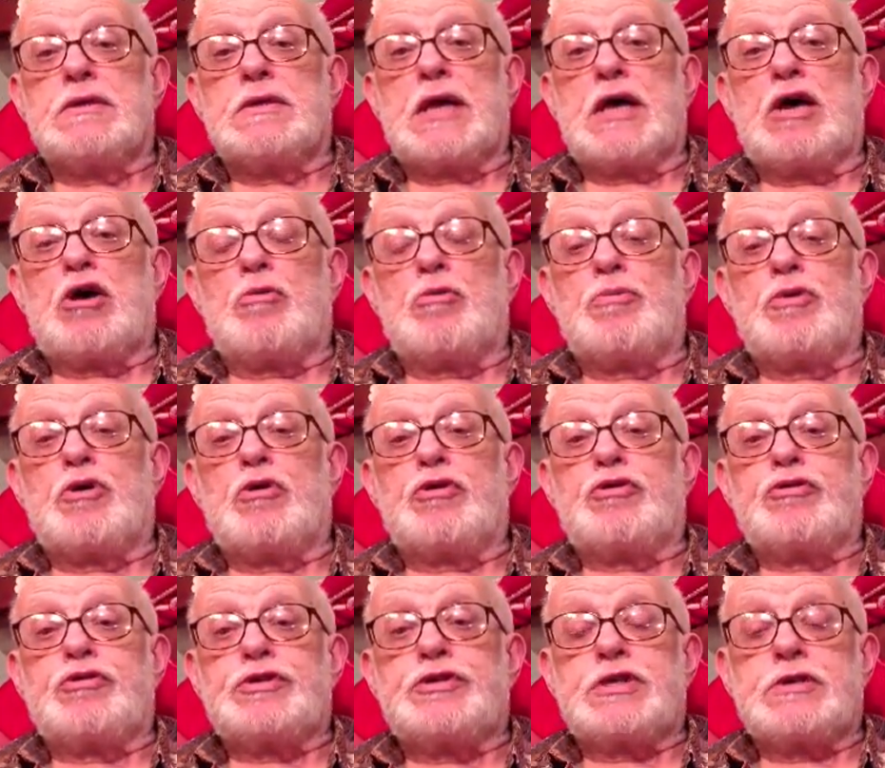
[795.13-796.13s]
our
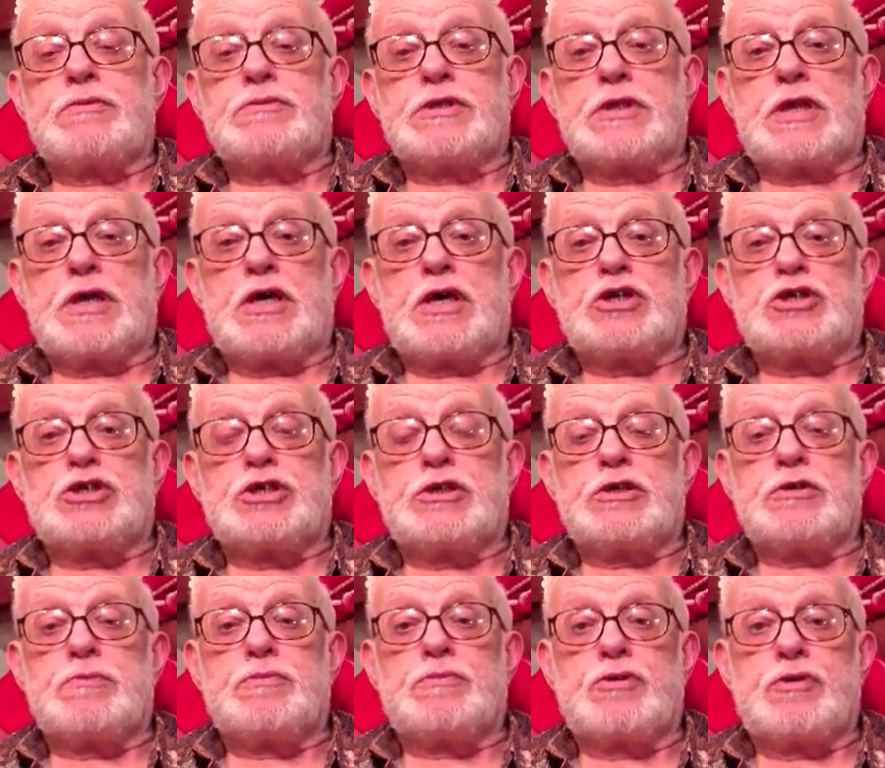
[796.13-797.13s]
poetry seems largely
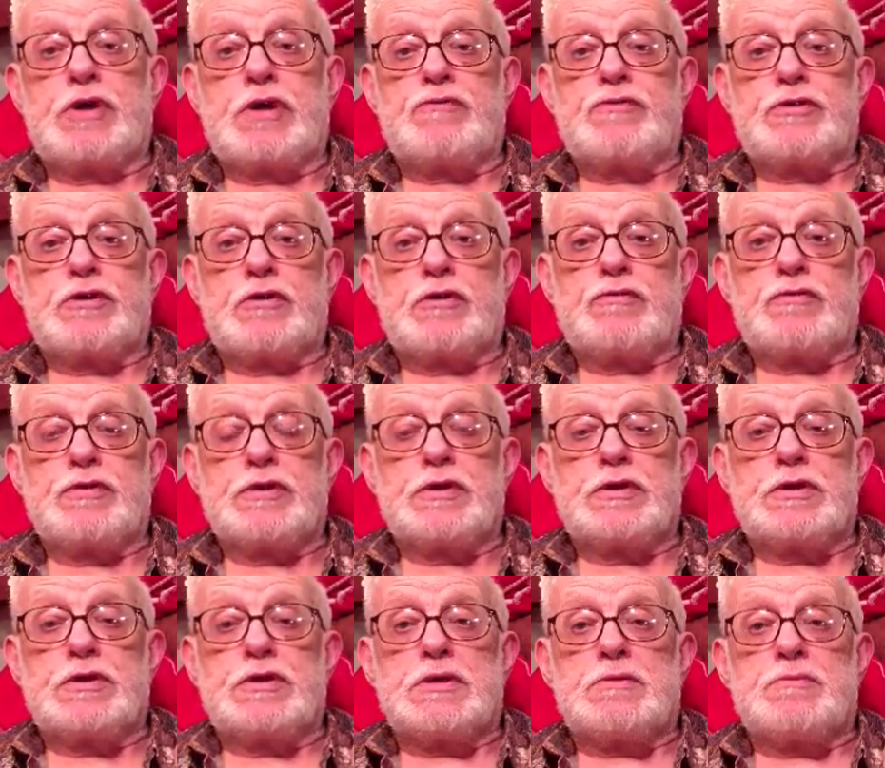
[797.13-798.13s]
bereft of.
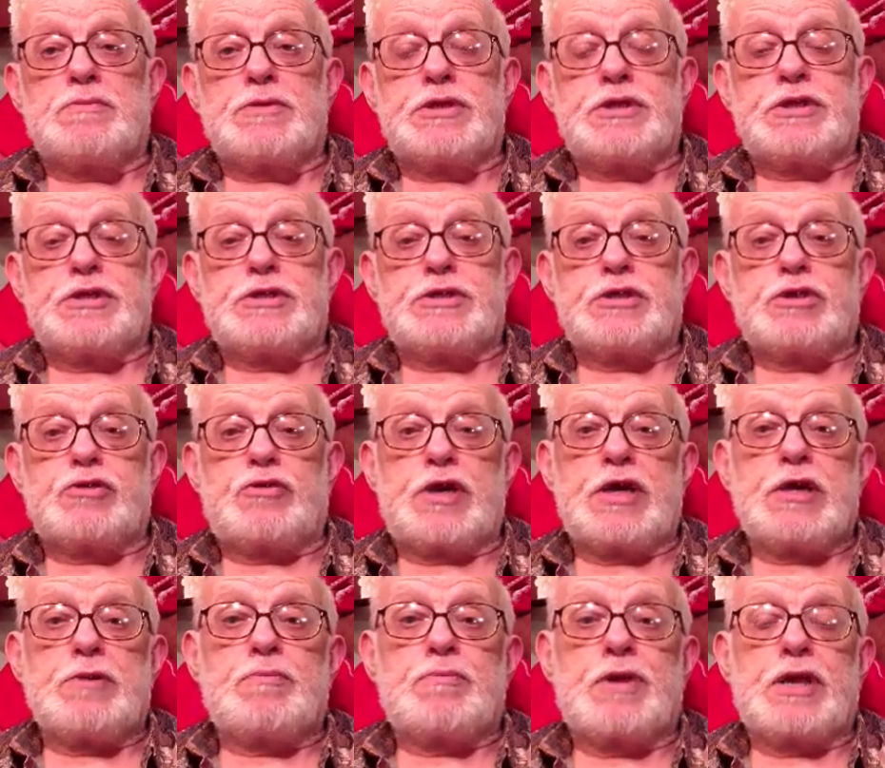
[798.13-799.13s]
But it is a
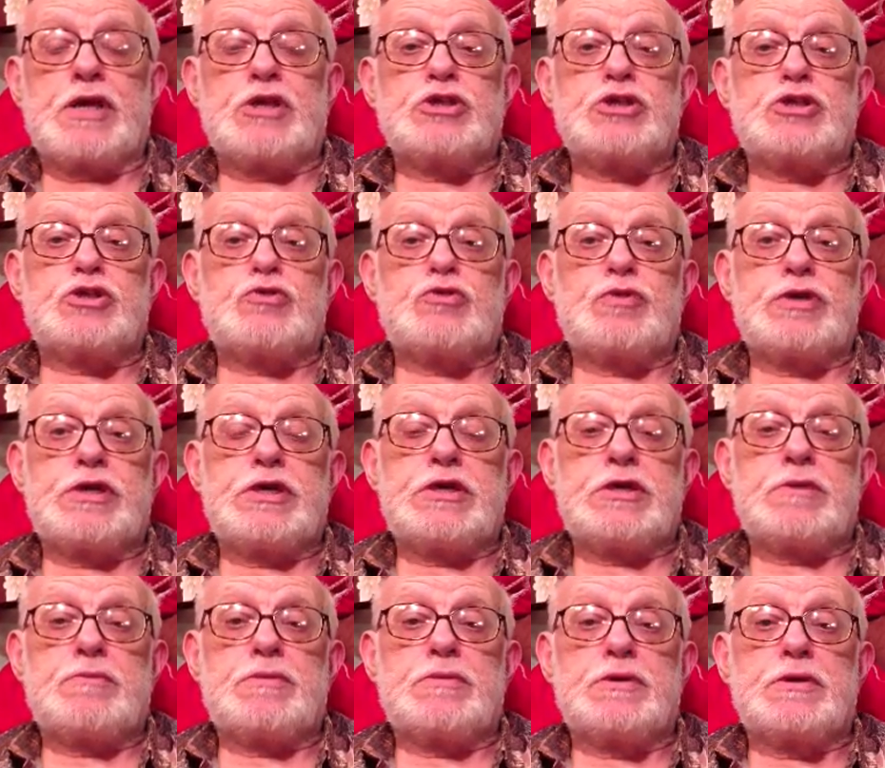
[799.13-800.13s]
great pleasure to read
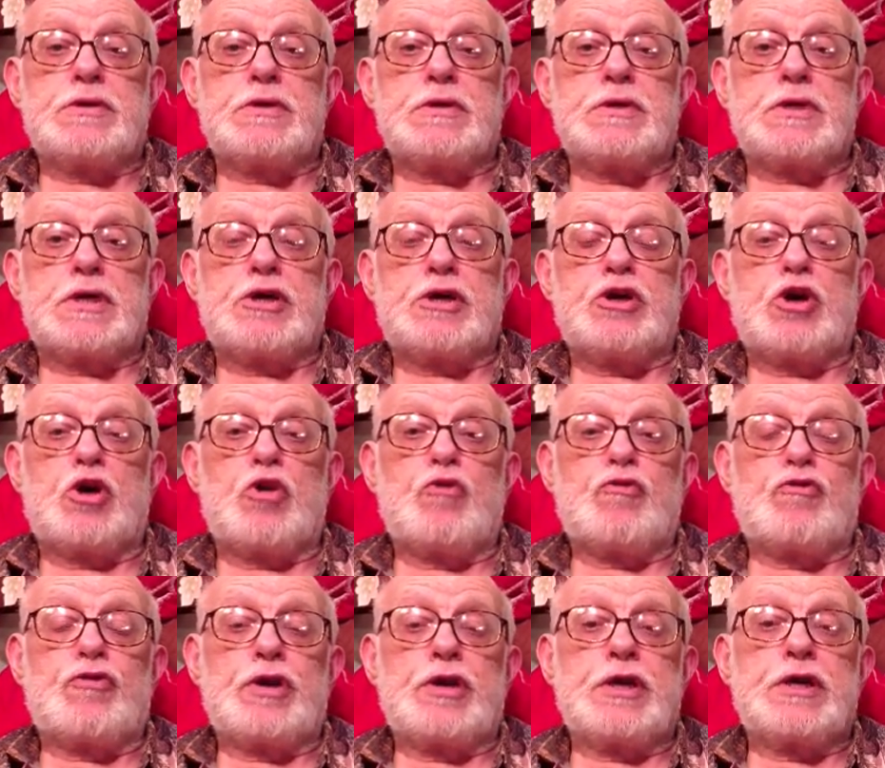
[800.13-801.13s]
him, and
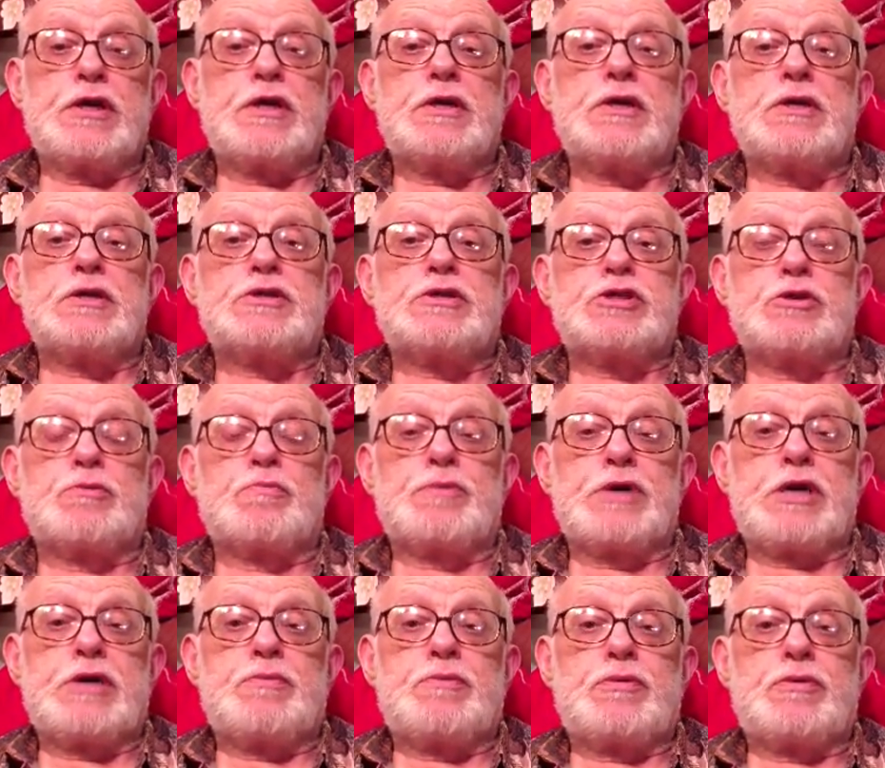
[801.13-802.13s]
hopefully some
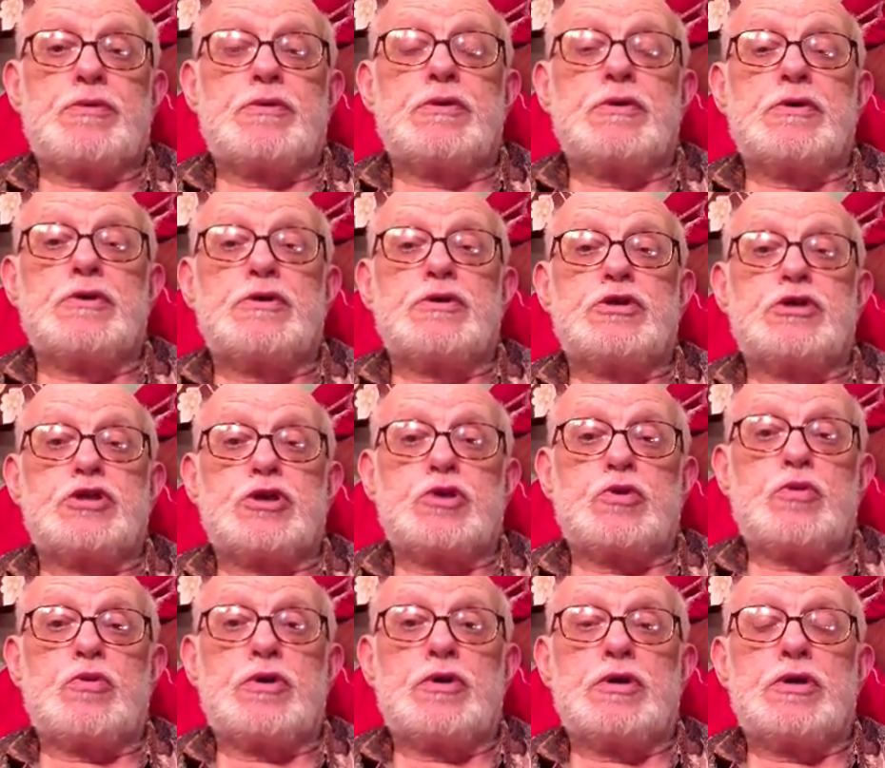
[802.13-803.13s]
people,
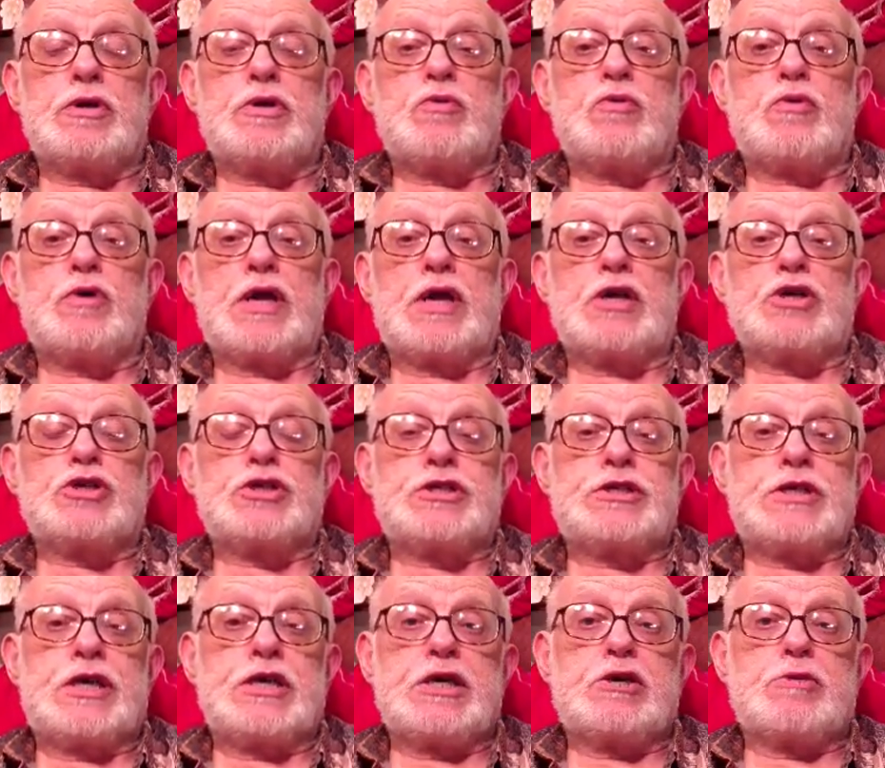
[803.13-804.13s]
too, will actually
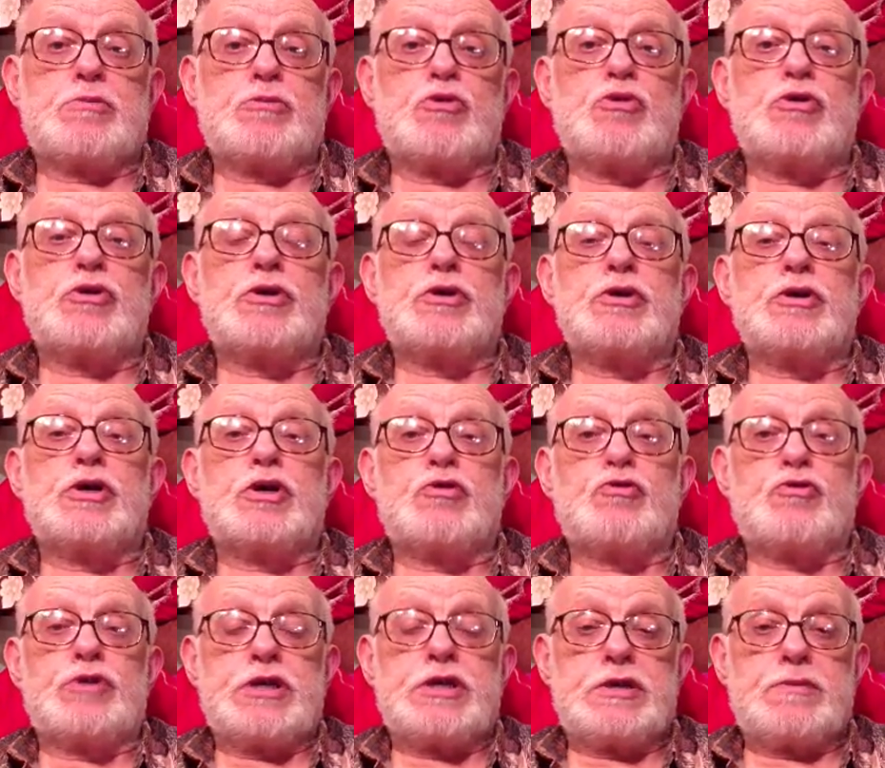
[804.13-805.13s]
take a book and
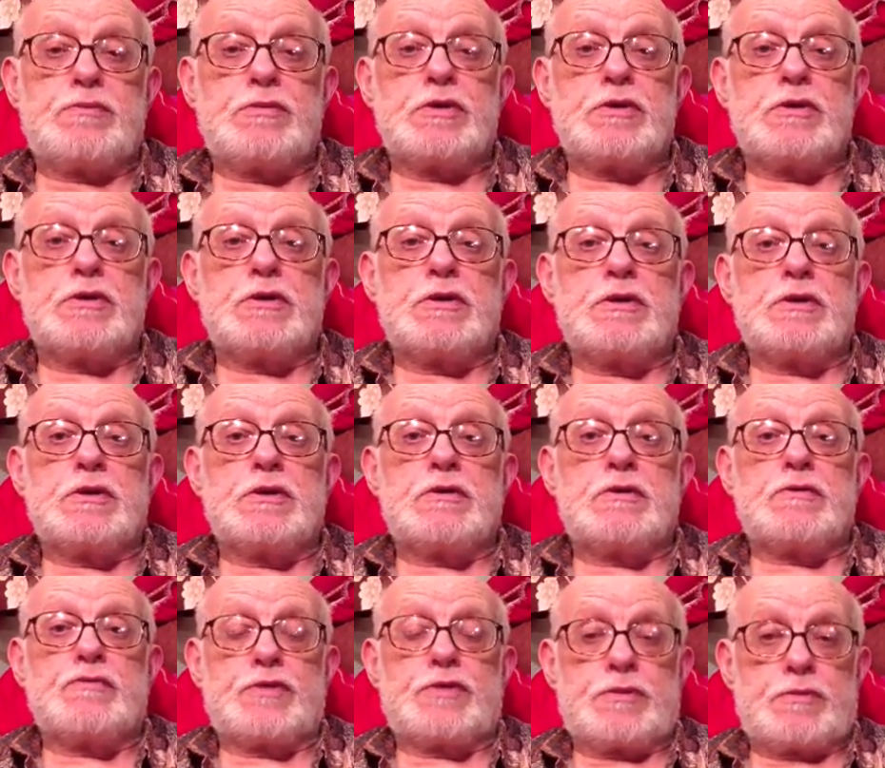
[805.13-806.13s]
read him
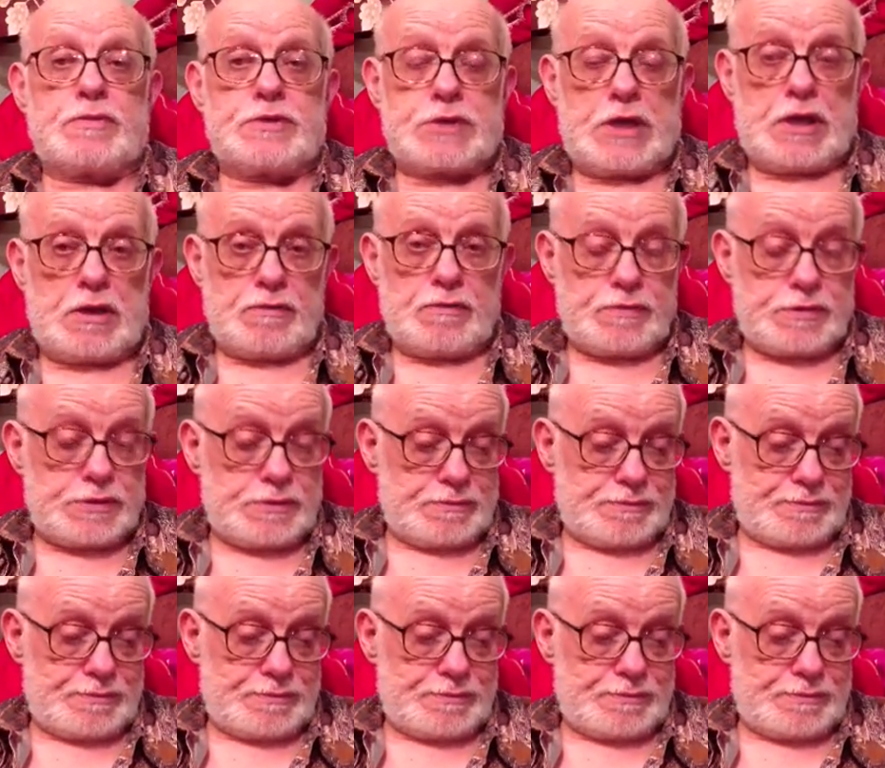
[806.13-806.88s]
for themselves.